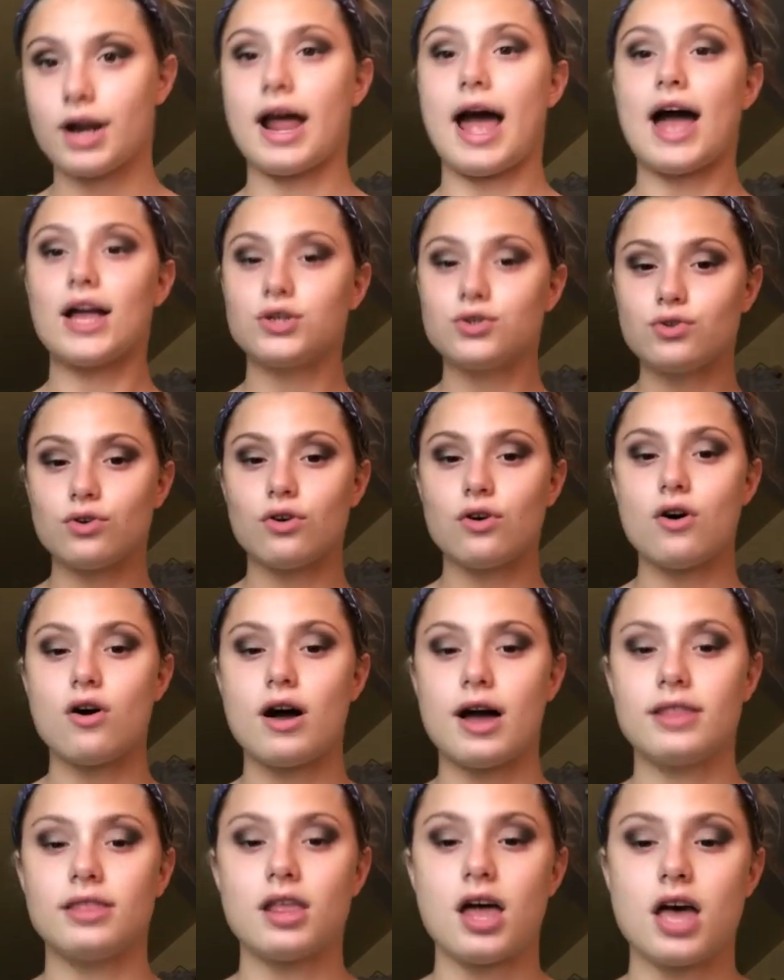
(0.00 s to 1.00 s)
natural
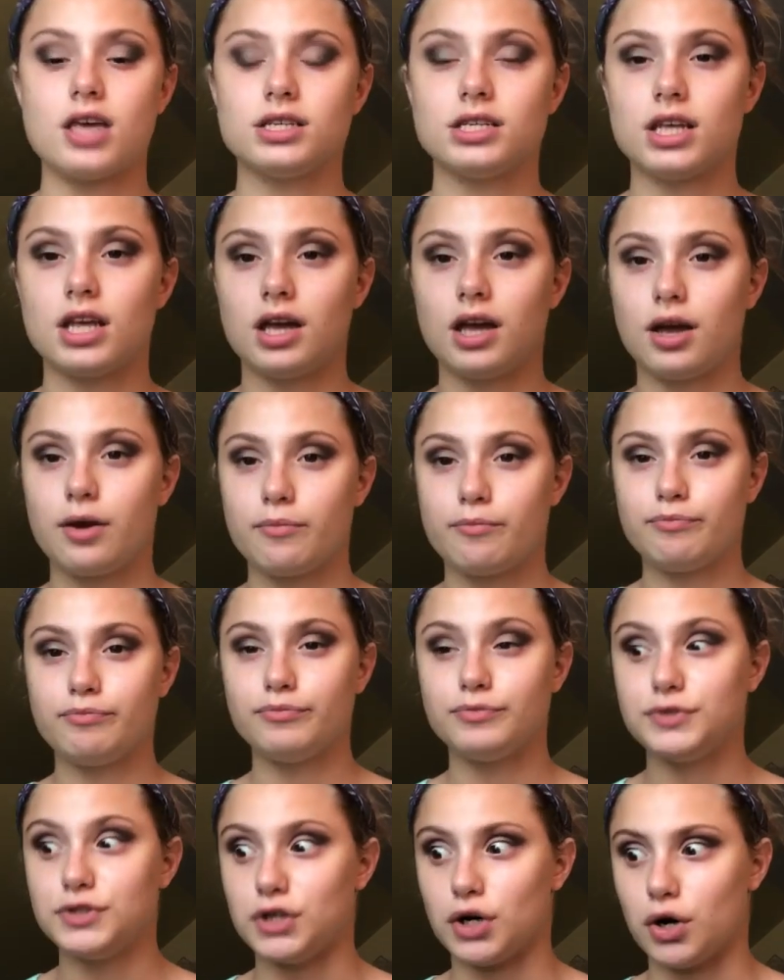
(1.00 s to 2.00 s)
and less like
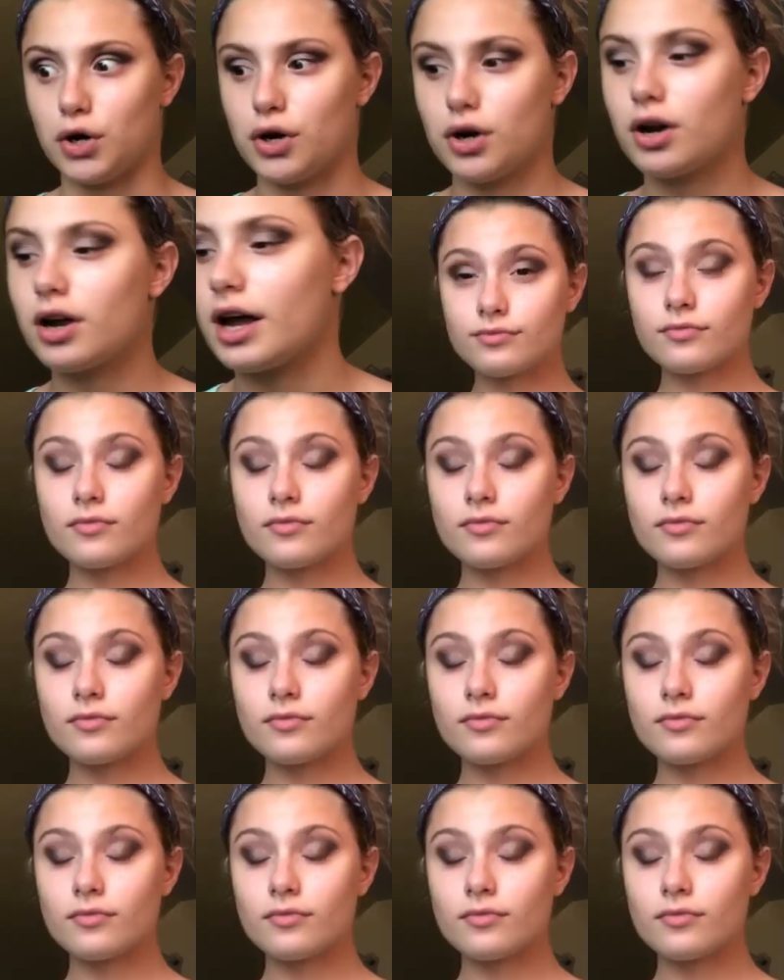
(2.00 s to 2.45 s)
dark.